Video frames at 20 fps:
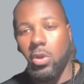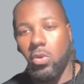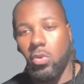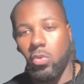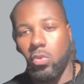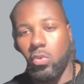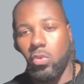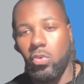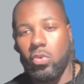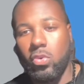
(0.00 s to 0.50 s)

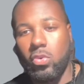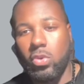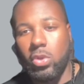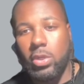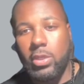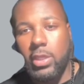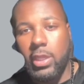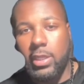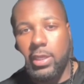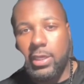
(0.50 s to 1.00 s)
Ooh,
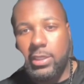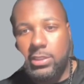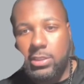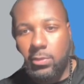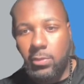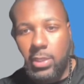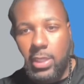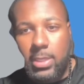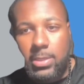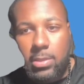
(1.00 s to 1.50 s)
okay. Next up,
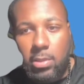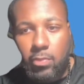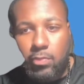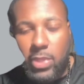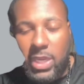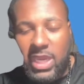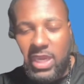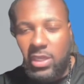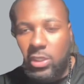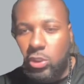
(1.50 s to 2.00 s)
we got the
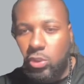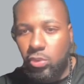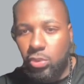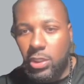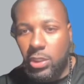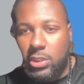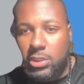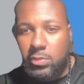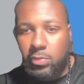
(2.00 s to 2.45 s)
Patriots